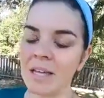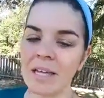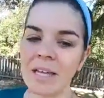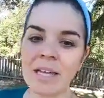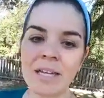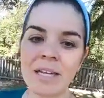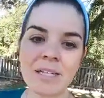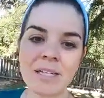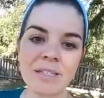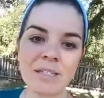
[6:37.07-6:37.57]

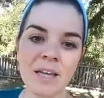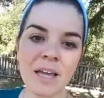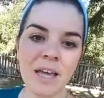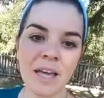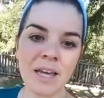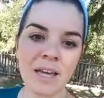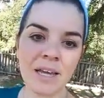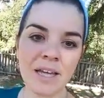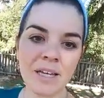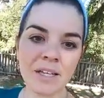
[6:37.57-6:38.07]
it is
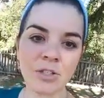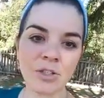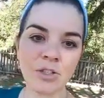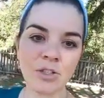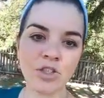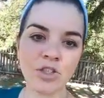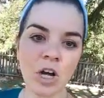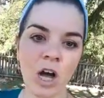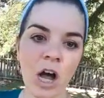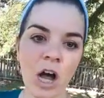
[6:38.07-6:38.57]
a
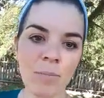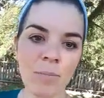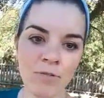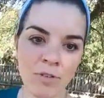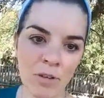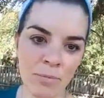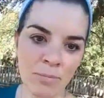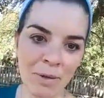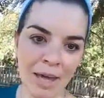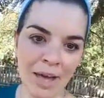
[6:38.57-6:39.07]
job
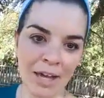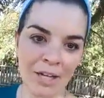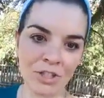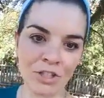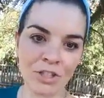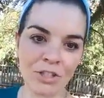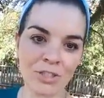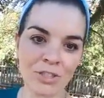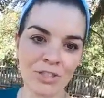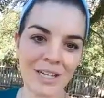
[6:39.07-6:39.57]
of
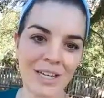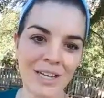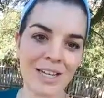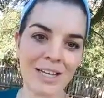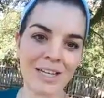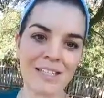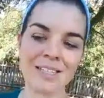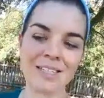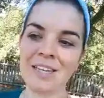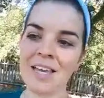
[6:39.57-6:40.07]
compassion. It
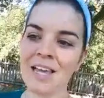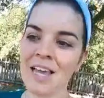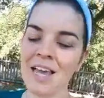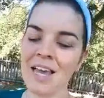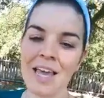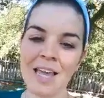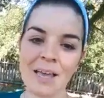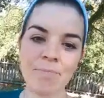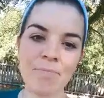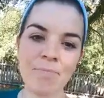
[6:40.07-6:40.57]
is
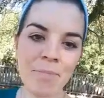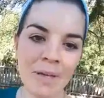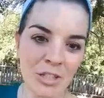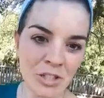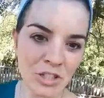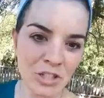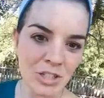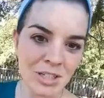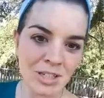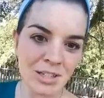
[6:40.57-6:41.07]
a
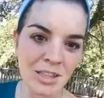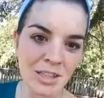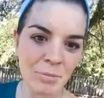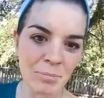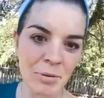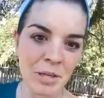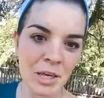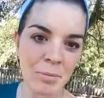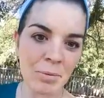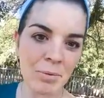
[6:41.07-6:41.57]
mission
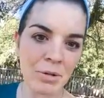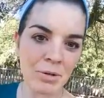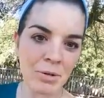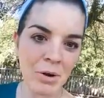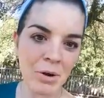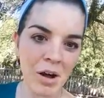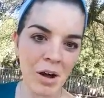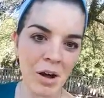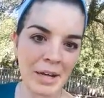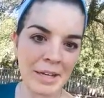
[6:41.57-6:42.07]
that people
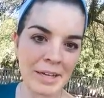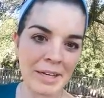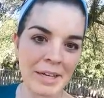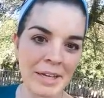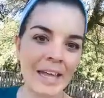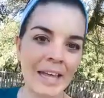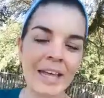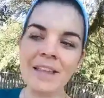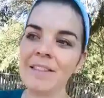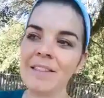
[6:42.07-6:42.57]
are on
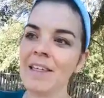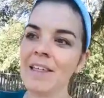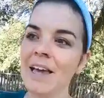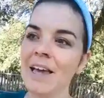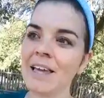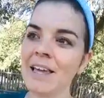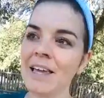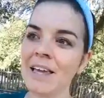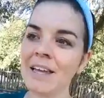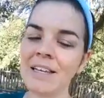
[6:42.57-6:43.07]

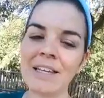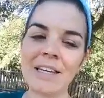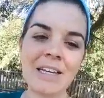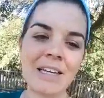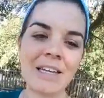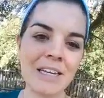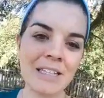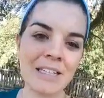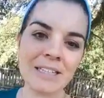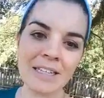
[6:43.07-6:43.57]
that can
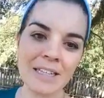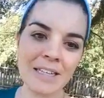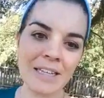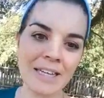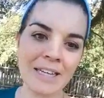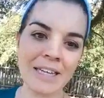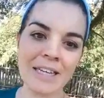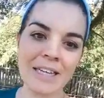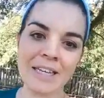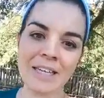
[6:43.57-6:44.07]

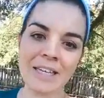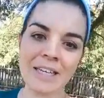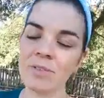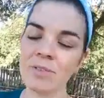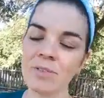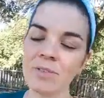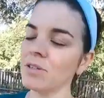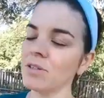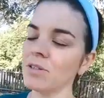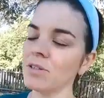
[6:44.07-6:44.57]
easily,
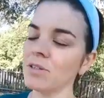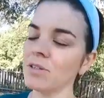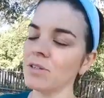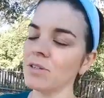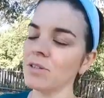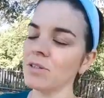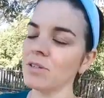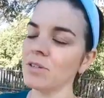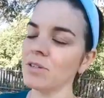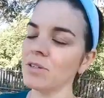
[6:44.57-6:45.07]
there's
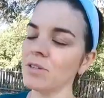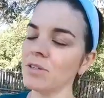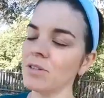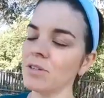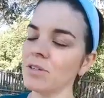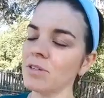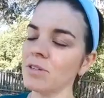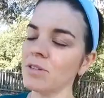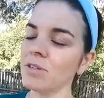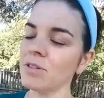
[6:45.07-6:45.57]
discouragement,